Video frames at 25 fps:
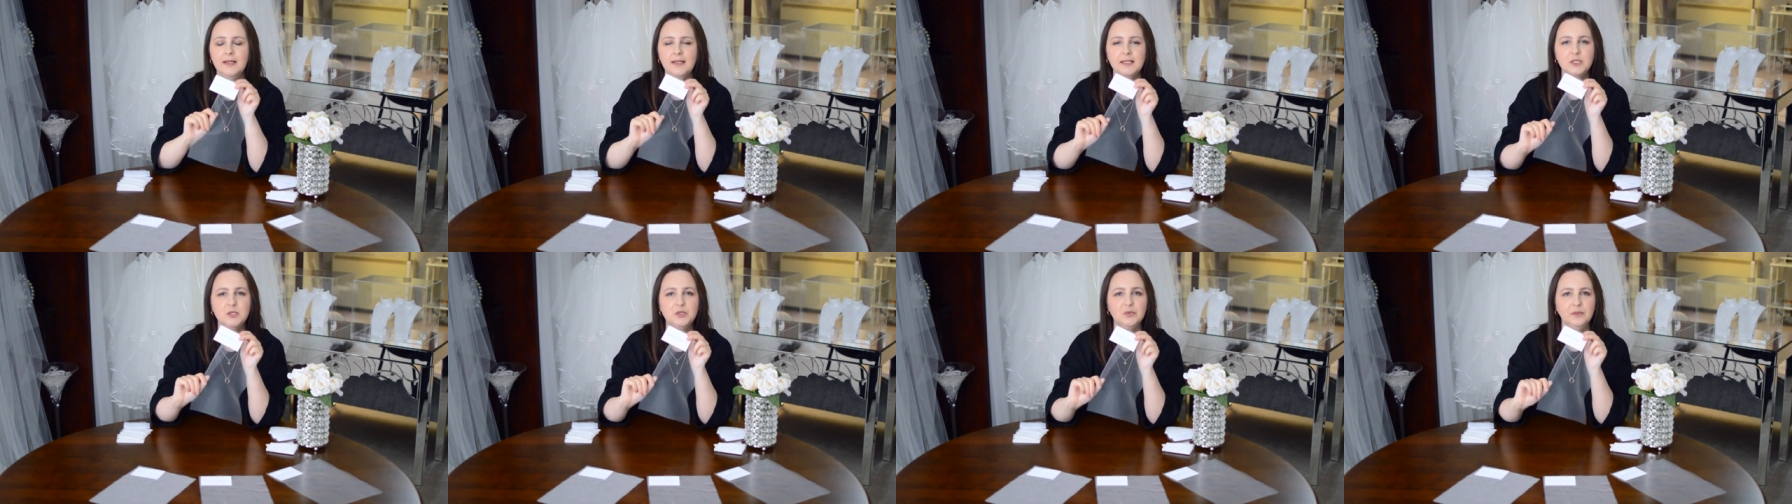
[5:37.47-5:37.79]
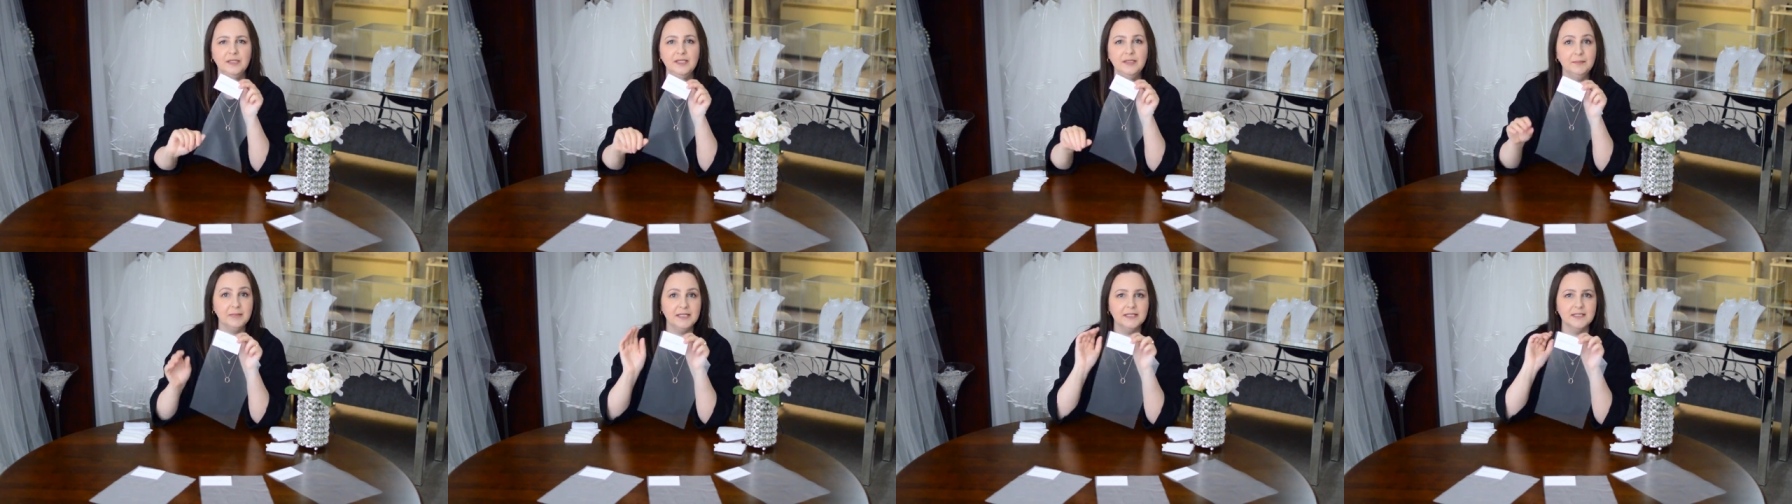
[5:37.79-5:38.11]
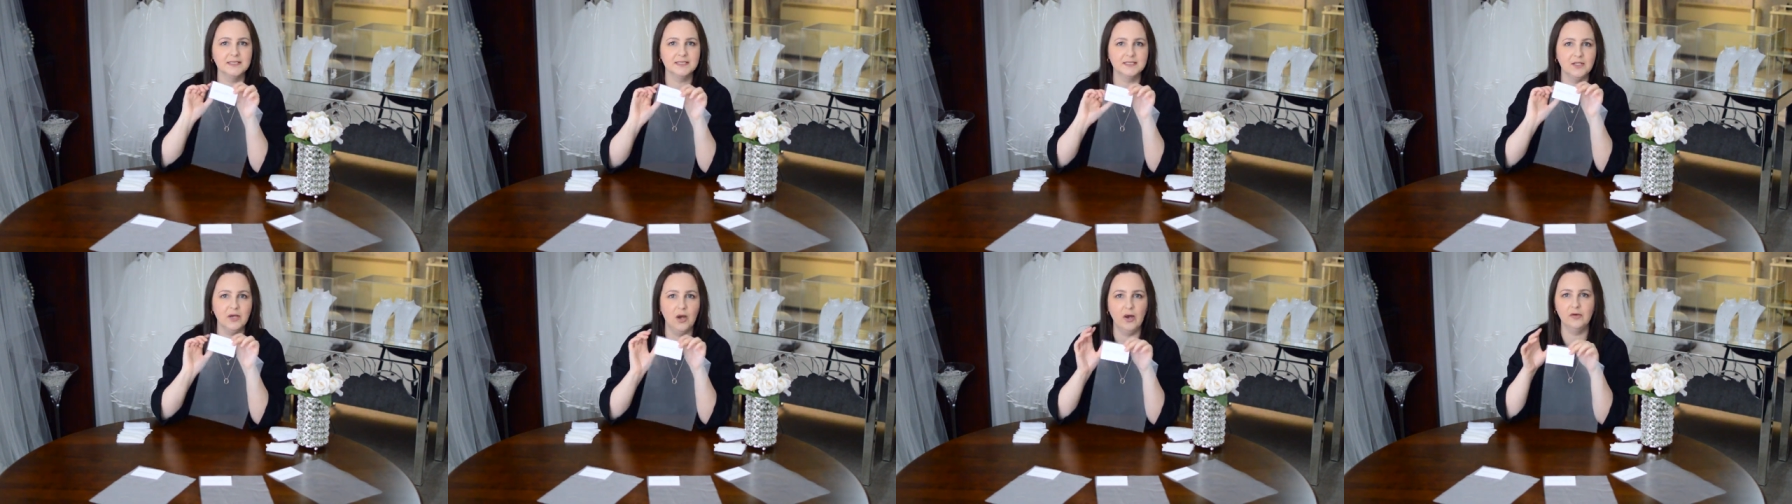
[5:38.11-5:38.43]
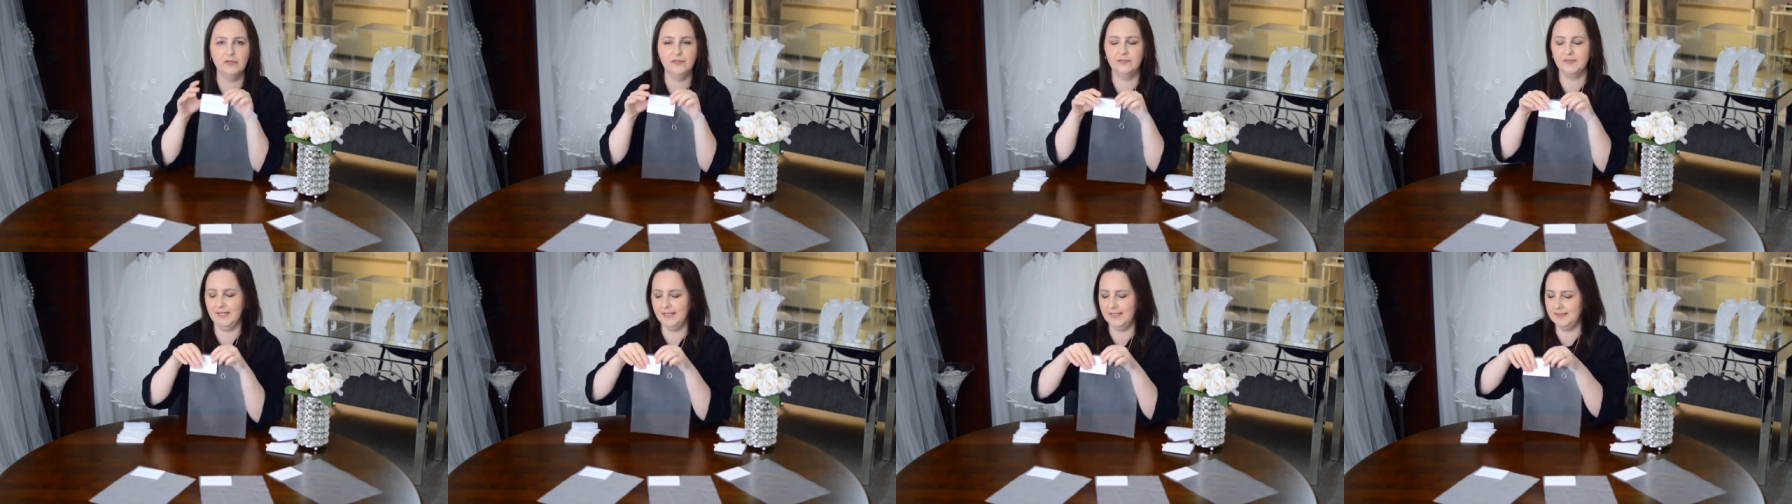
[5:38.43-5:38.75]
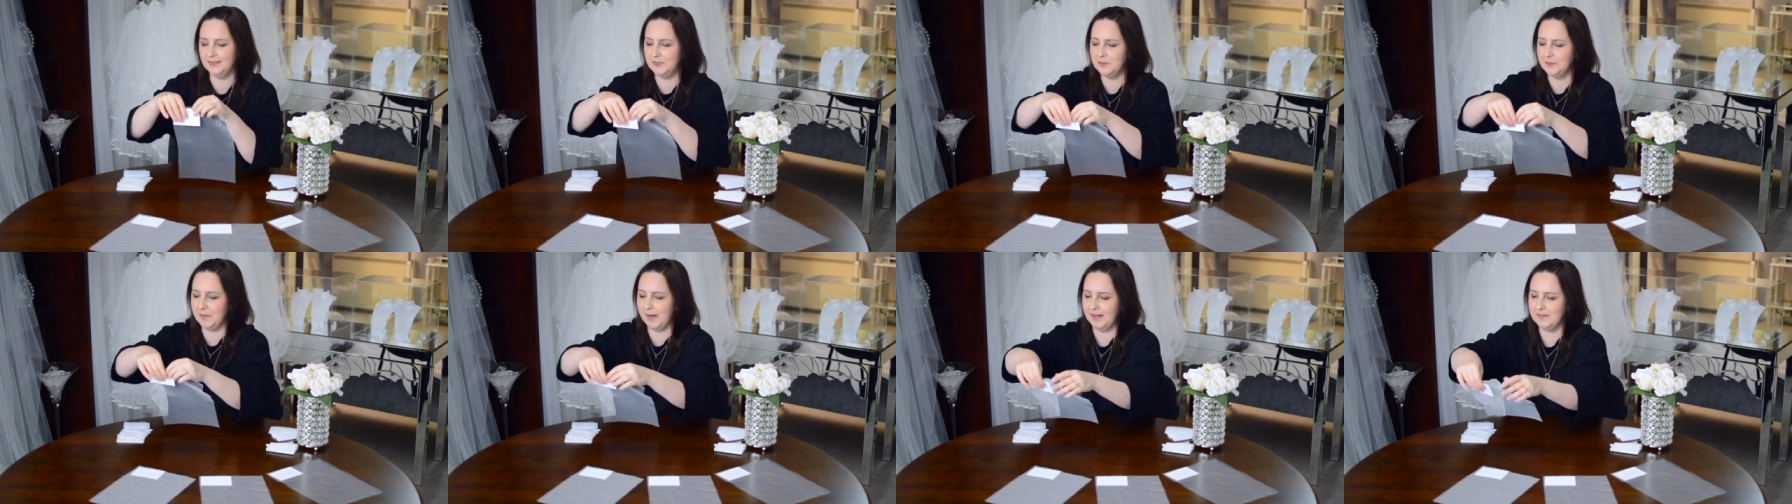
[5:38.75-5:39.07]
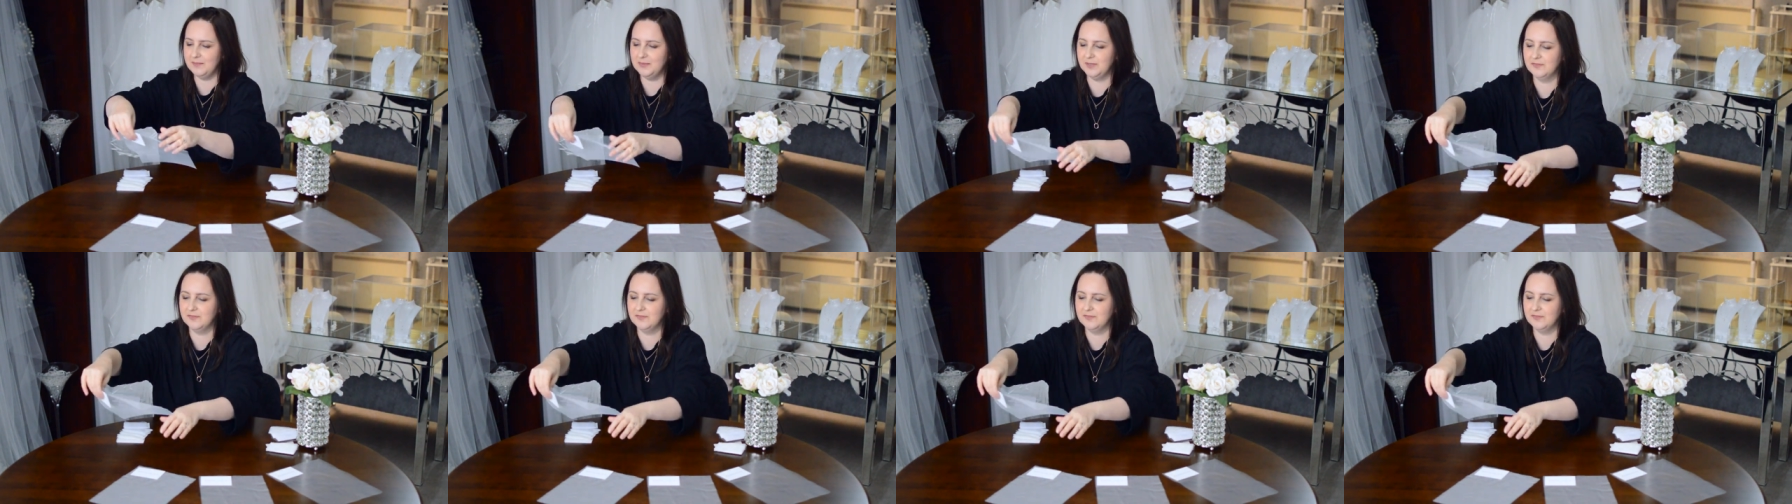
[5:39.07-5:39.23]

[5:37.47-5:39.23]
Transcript: dreamy and soft, then you might